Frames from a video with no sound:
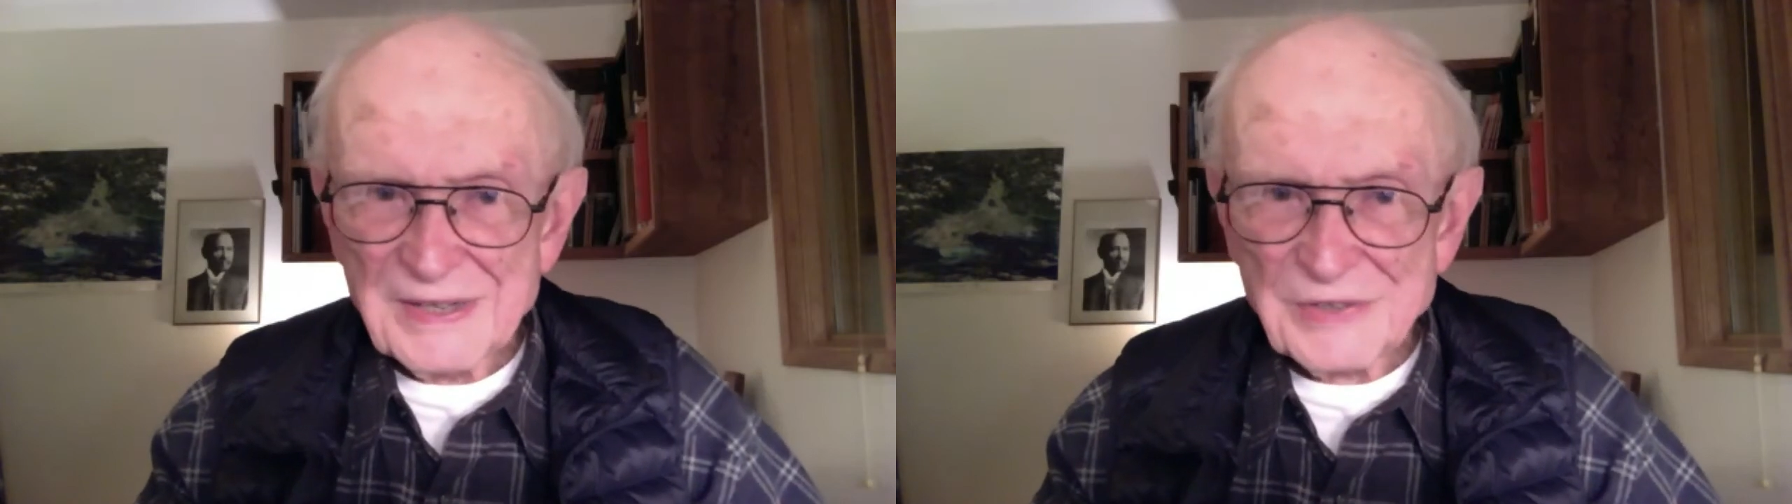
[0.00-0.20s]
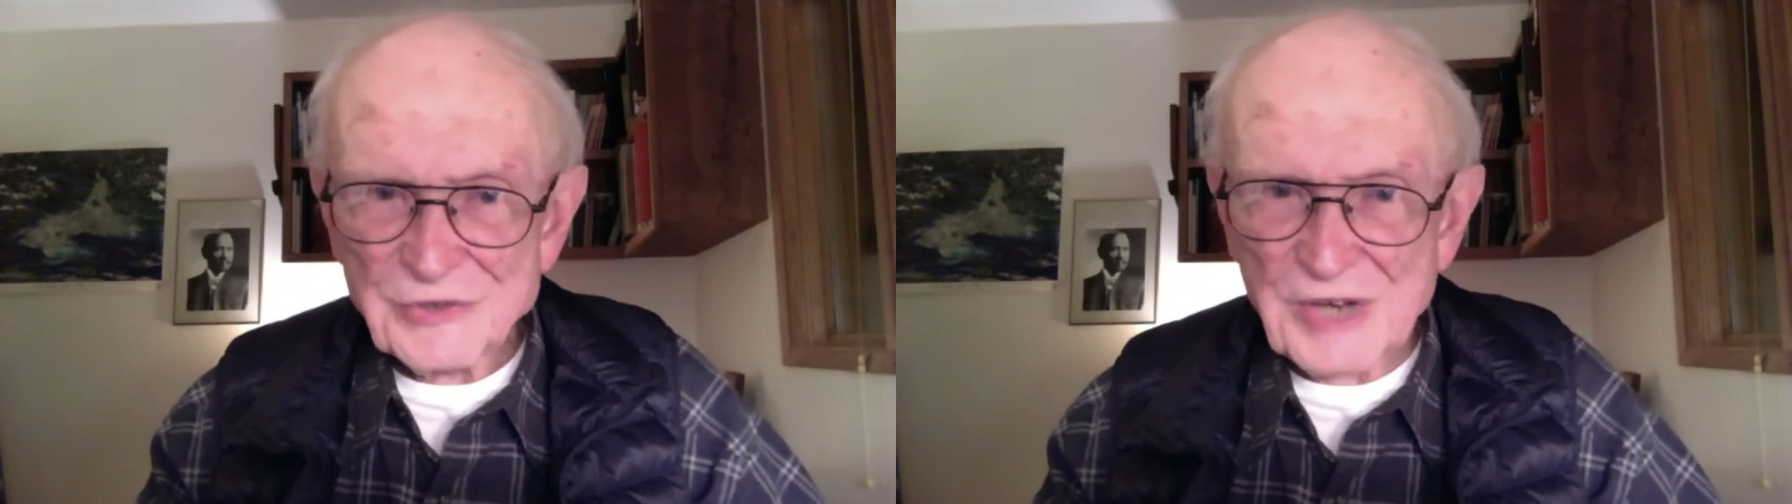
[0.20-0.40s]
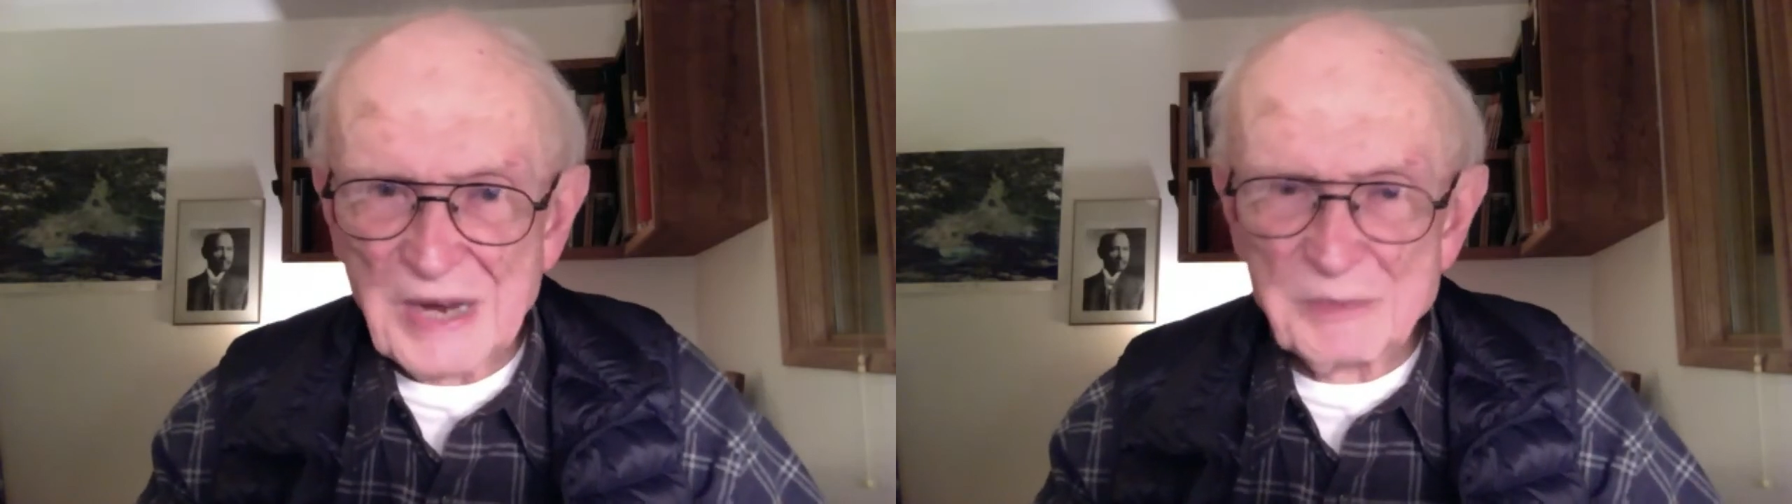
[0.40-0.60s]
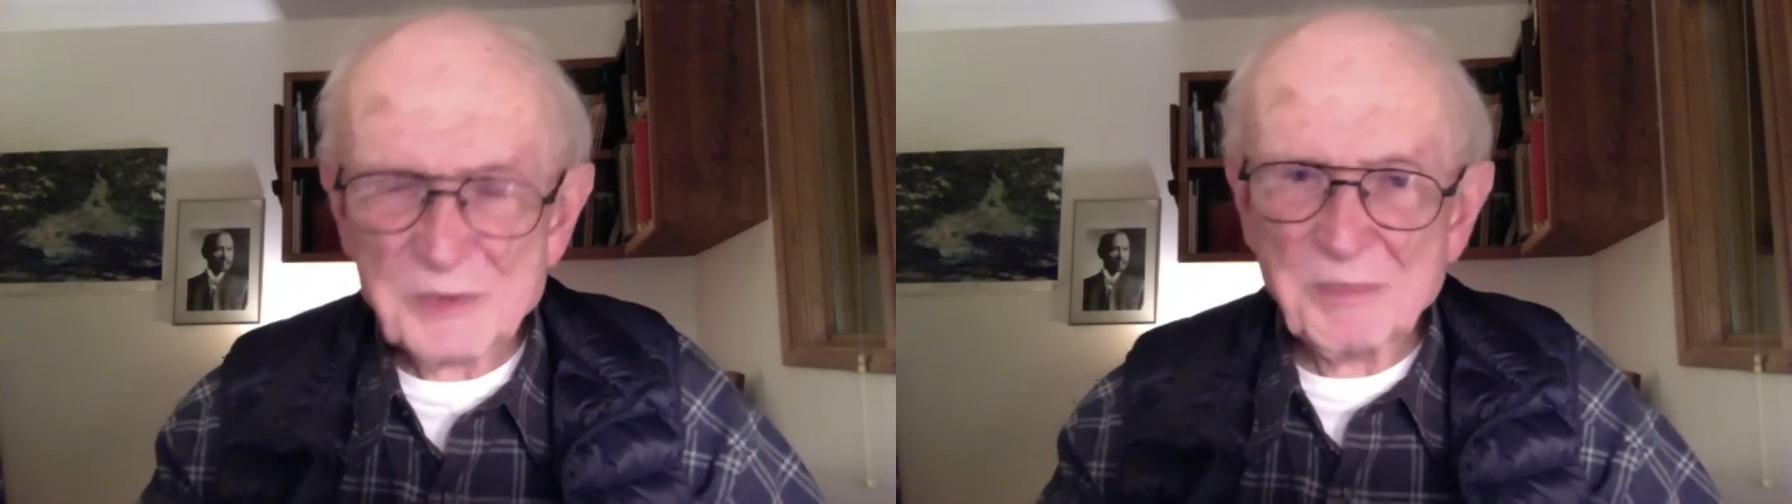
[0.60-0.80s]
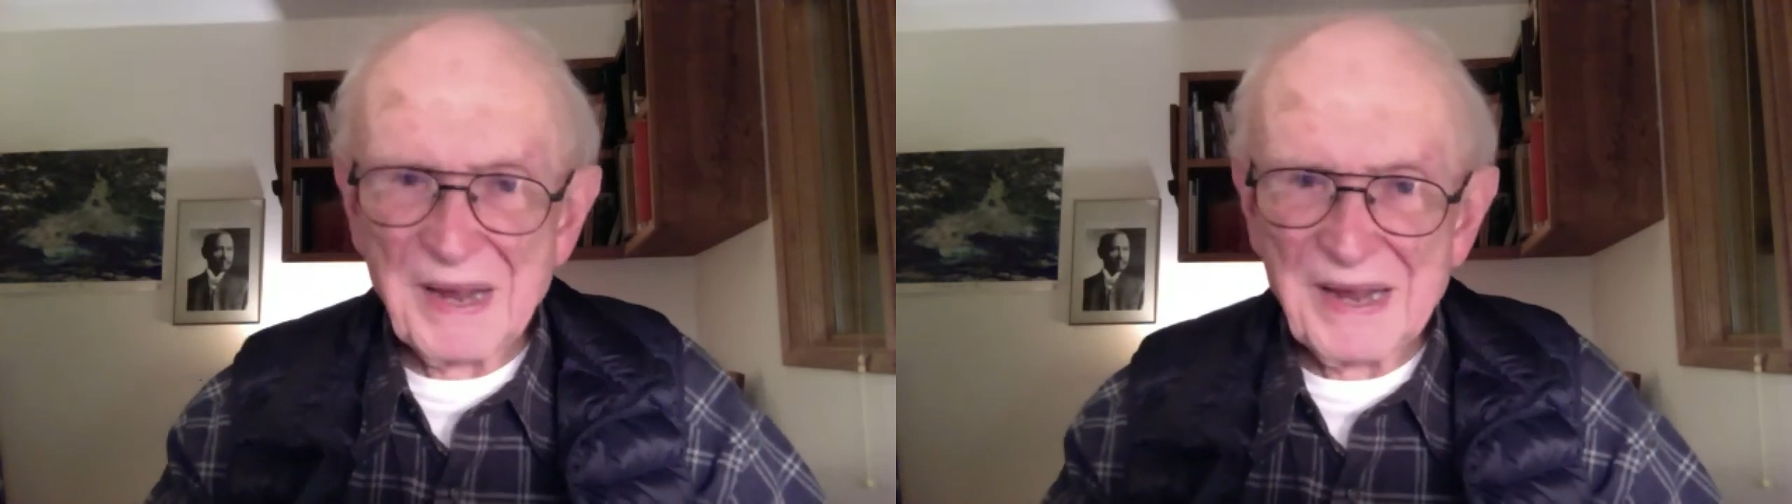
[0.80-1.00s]
James
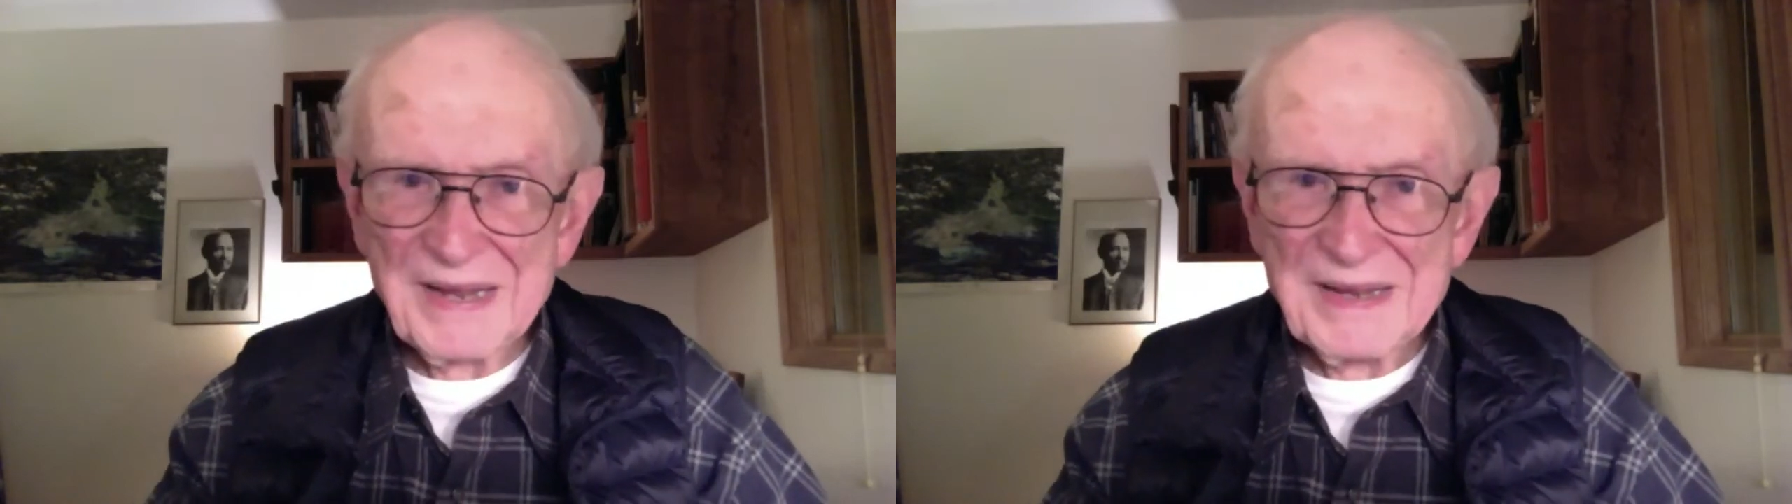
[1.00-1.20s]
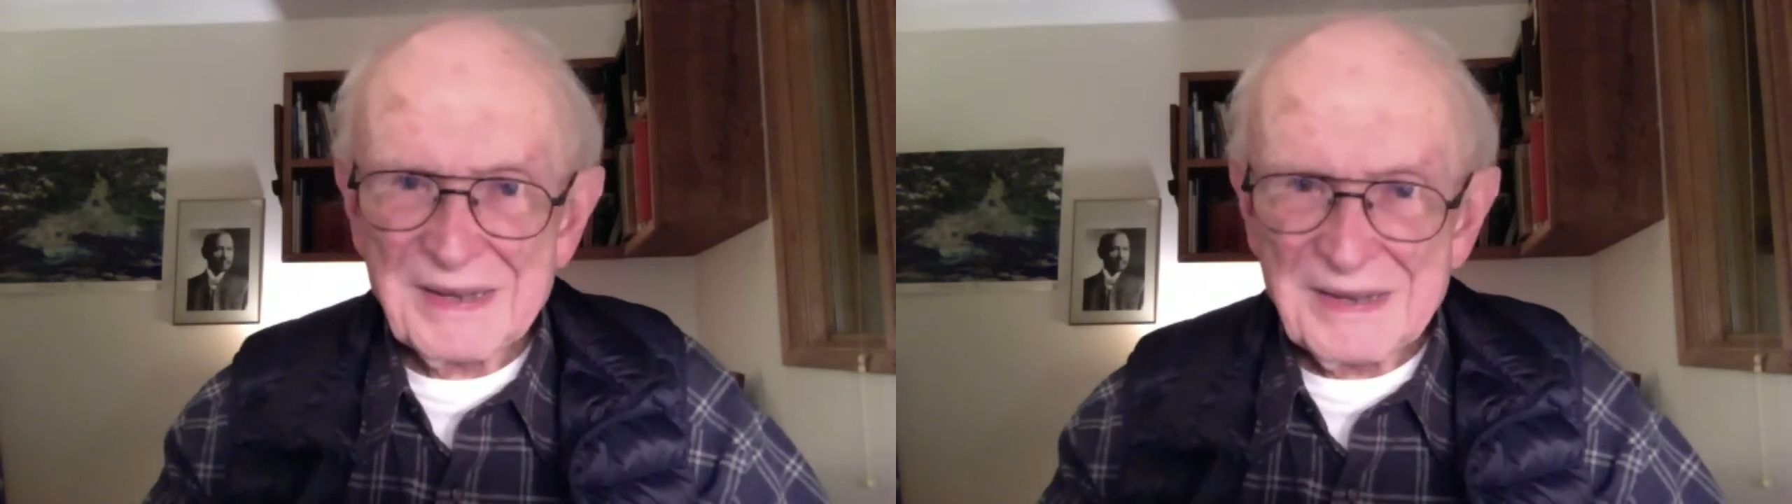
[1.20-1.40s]
Bay,